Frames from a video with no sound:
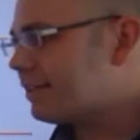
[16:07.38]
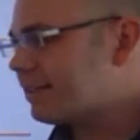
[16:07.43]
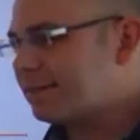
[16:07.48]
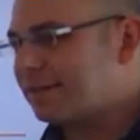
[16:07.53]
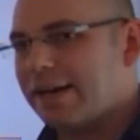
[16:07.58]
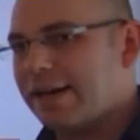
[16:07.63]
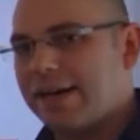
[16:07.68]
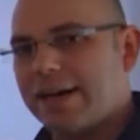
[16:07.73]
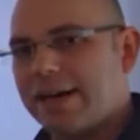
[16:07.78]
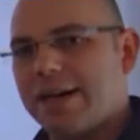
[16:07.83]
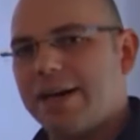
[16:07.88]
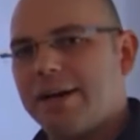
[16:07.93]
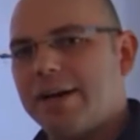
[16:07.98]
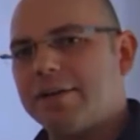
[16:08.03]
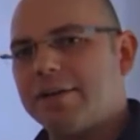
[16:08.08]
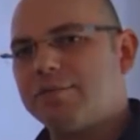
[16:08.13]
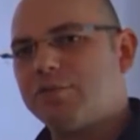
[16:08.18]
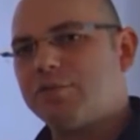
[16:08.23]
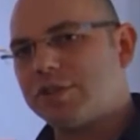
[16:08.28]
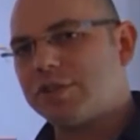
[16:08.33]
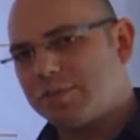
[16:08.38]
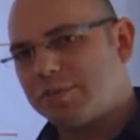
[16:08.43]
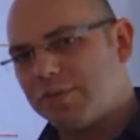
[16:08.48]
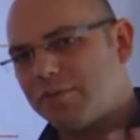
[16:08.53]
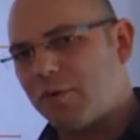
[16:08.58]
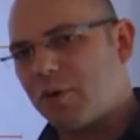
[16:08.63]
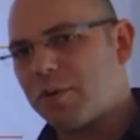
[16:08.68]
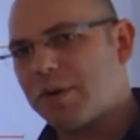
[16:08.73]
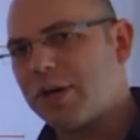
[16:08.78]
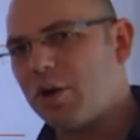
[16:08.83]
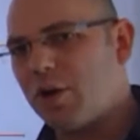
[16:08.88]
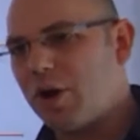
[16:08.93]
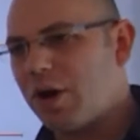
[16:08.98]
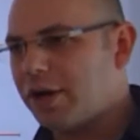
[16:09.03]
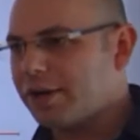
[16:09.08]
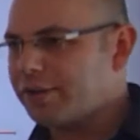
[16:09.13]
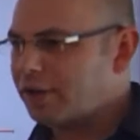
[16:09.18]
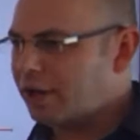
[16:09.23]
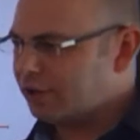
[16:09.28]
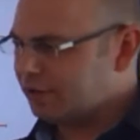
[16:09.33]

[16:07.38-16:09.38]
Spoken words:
that, just before we go on,